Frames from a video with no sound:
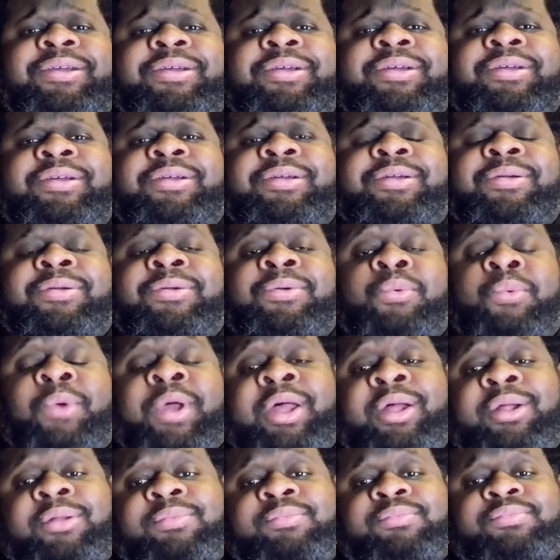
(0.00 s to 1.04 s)
well,
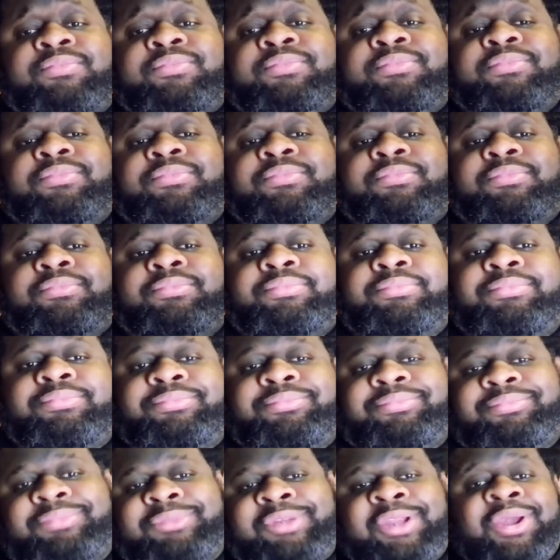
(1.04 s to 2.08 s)

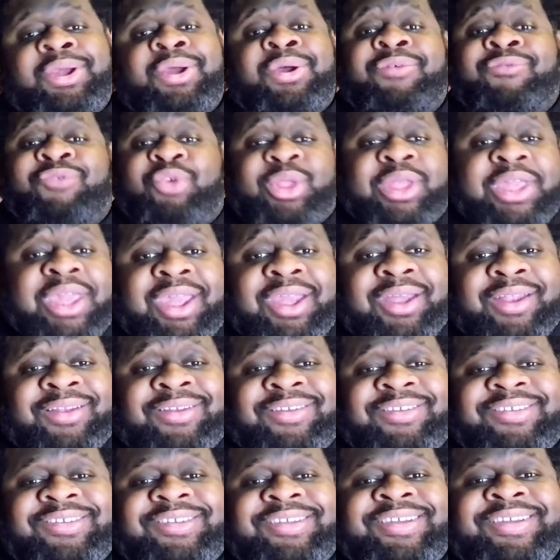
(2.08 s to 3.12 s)
for the end,
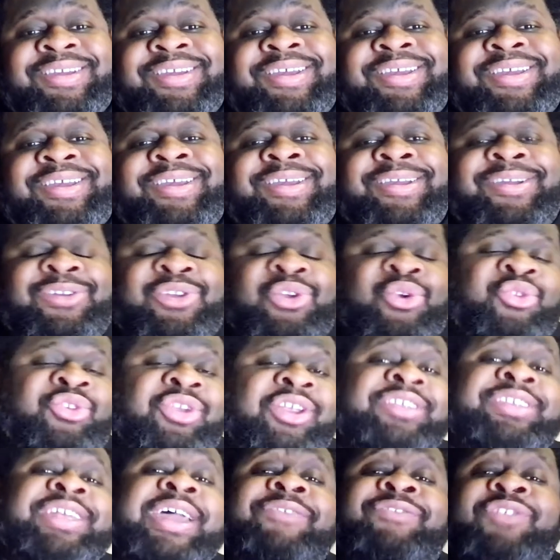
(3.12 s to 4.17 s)
you'll just have to
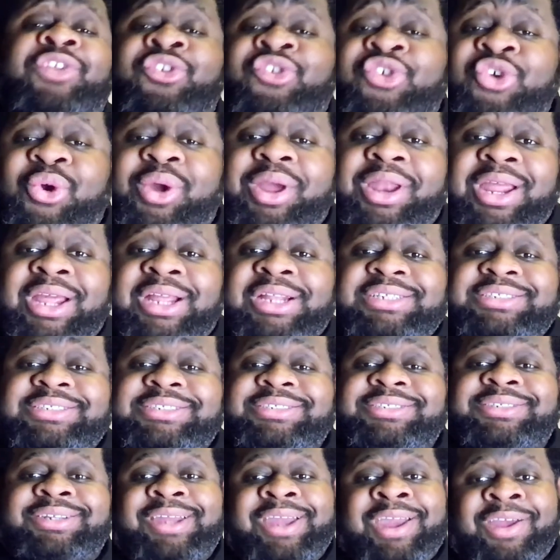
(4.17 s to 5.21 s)
join us and
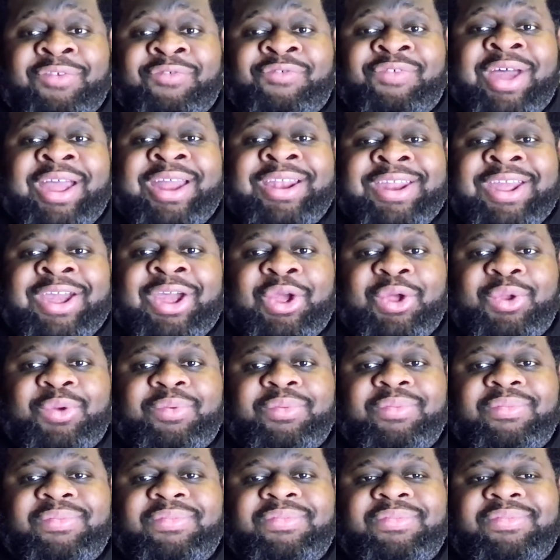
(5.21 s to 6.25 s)
find out.
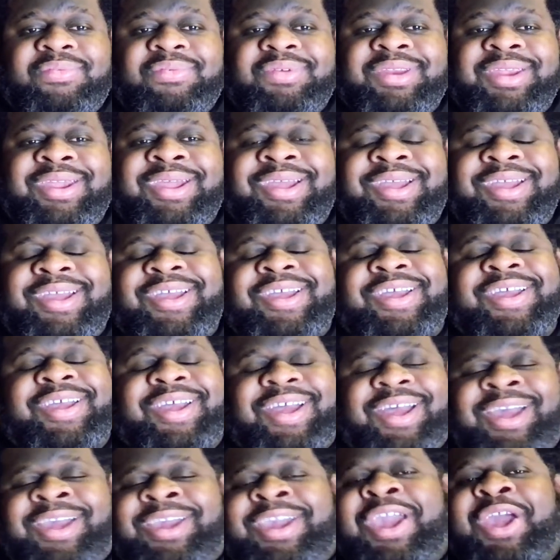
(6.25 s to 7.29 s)

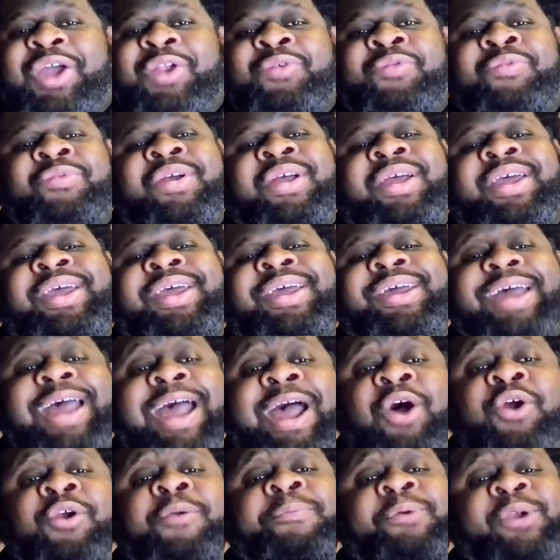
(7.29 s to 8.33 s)
Again, our
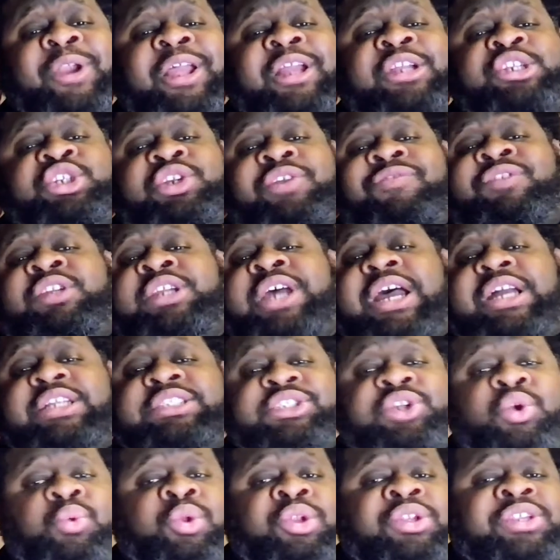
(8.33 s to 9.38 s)
production of Tosca will
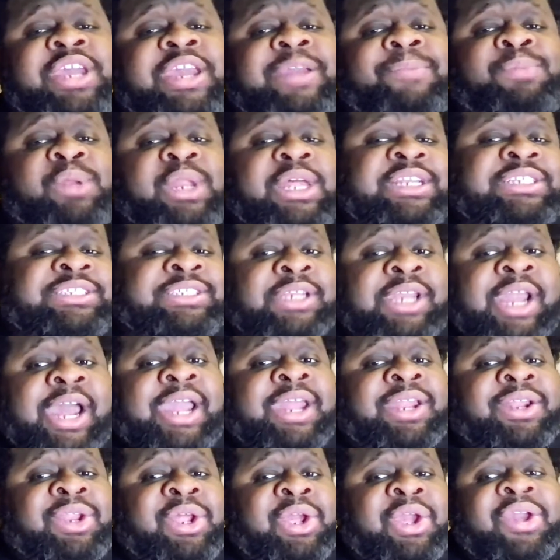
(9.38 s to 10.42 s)
take place nightly,
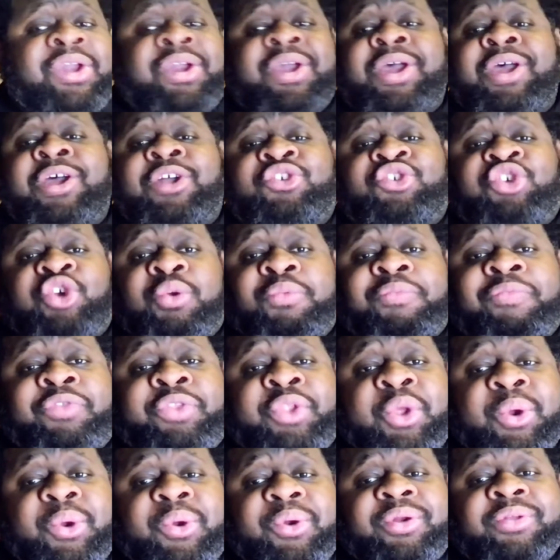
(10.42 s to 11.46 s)
June 3rd
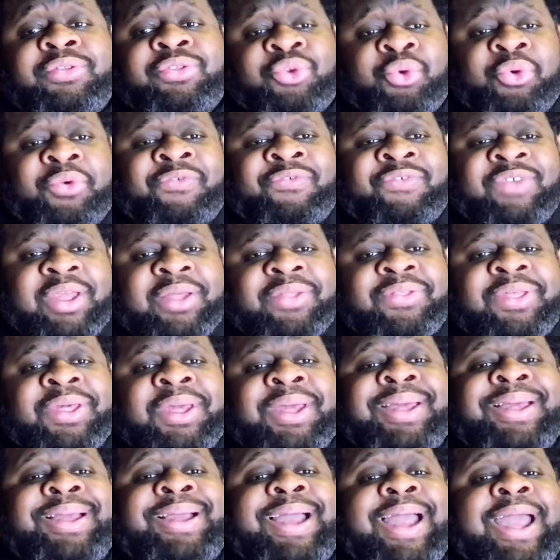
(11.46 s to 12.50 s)
through 5th,
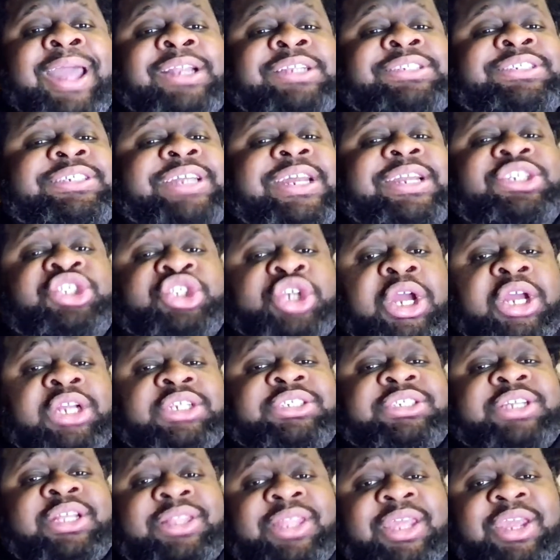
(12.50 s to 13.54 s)
at St. John's
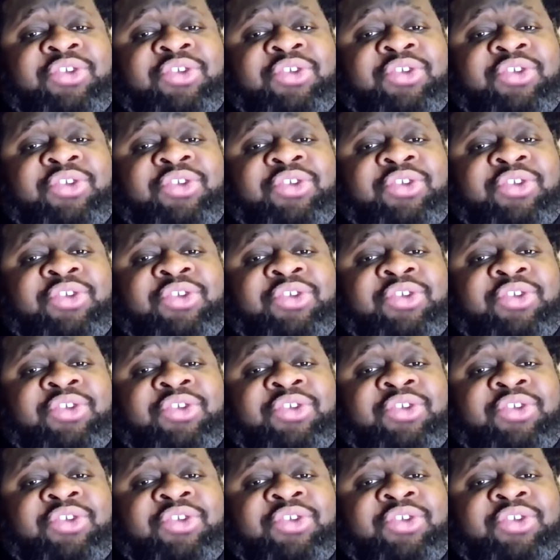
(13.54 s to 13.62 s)
Cathedral.